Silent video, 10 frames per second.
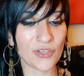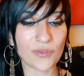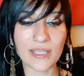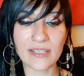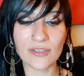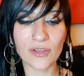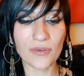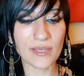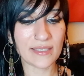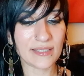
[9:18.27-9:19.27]
You need
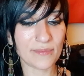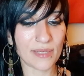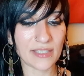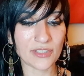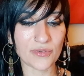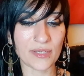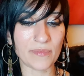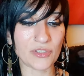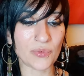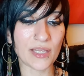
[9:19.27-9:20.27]
no intermediary
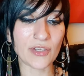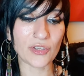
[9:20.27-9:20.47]
between